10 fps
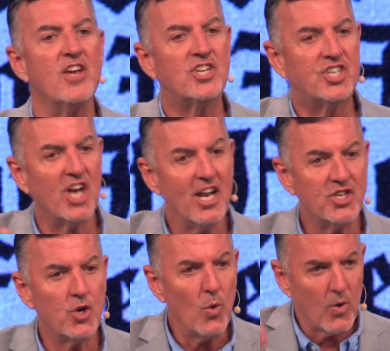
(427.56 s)
the
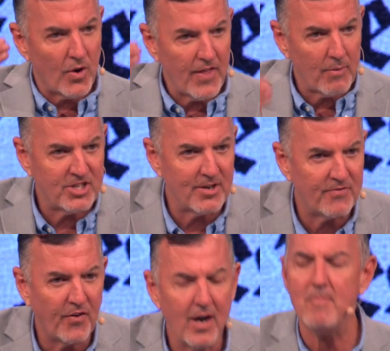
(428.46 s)
shut door that was in
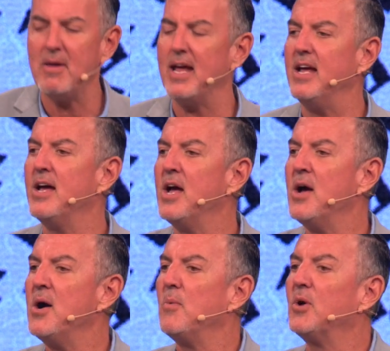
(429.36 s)
front of me
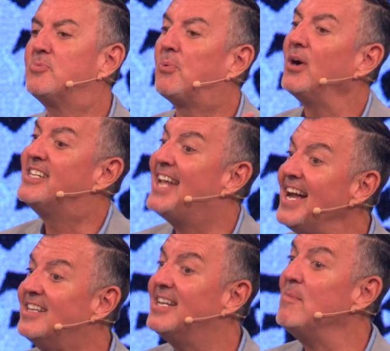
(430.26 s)
was
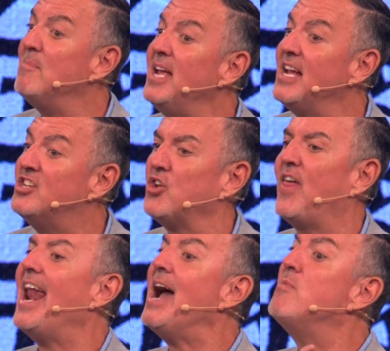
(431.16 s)
protecting me so
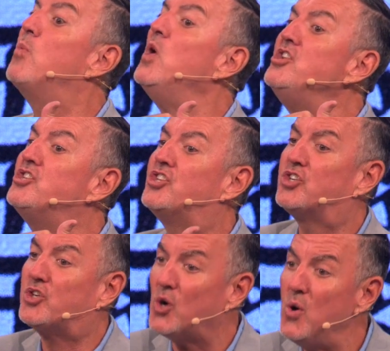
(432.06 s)
that I wouldn't
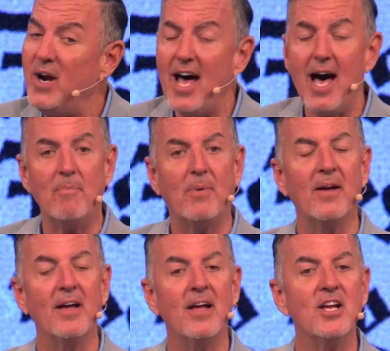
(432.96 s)
screw it
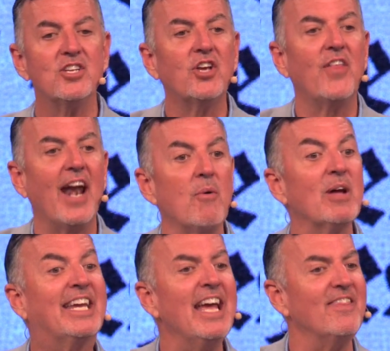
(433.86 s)
up, so that I
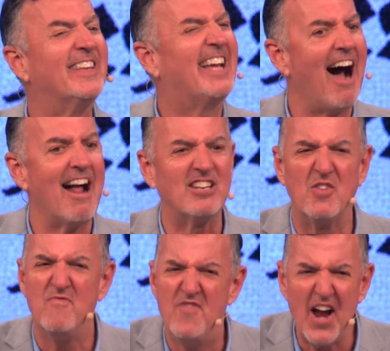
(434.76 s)
would get
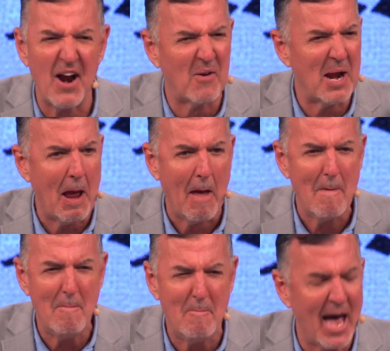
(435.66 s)
God's very
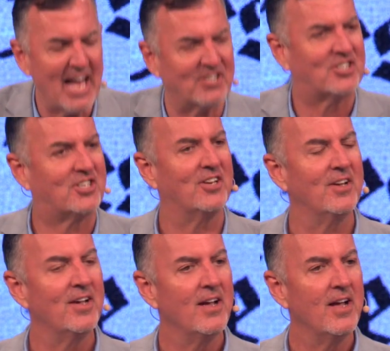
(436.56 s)
best.
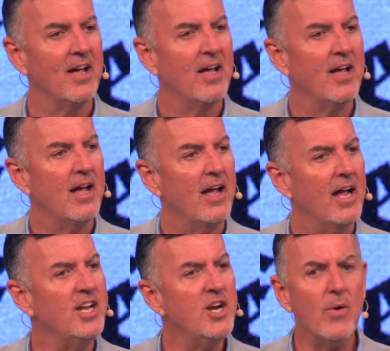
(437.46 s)

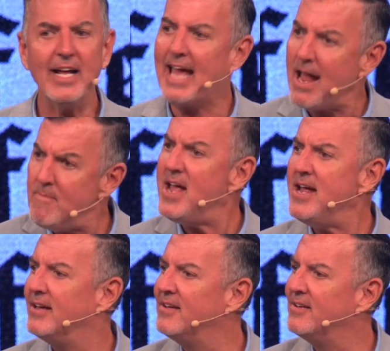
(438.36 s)
And you know what He gave me?